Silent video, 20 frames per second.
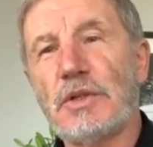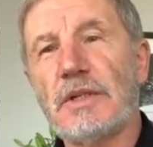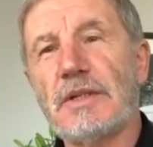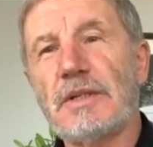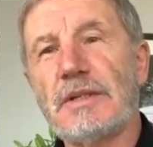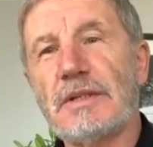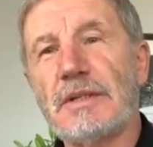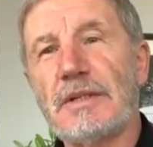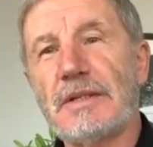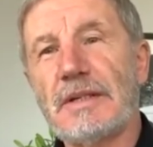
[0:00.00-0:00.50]
and
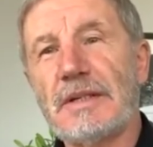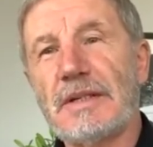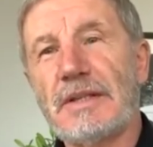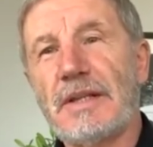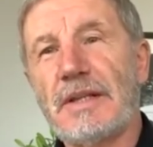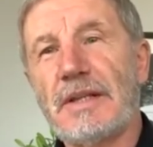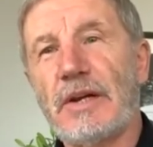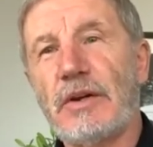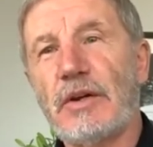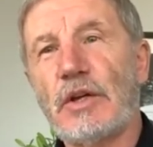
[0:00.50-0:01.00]

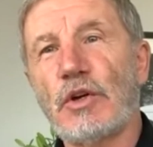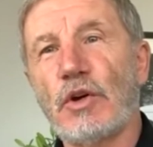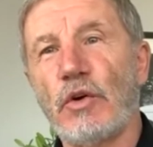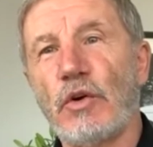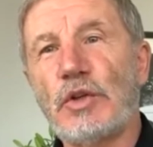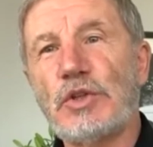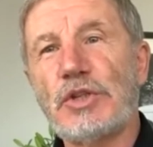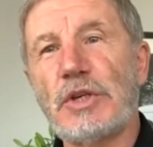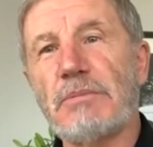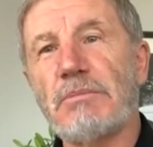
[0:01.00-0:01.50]
are
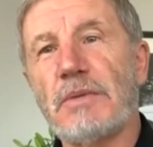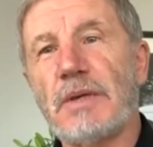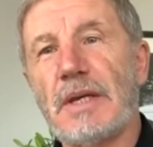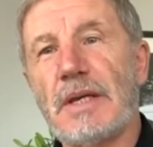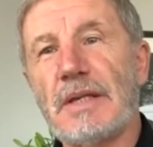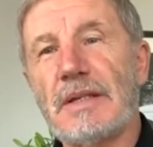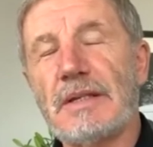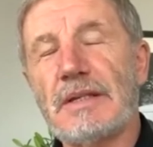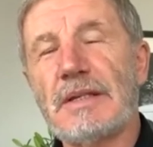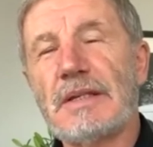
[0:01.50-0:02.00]
encouraging me,
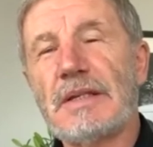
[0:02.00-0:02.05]
and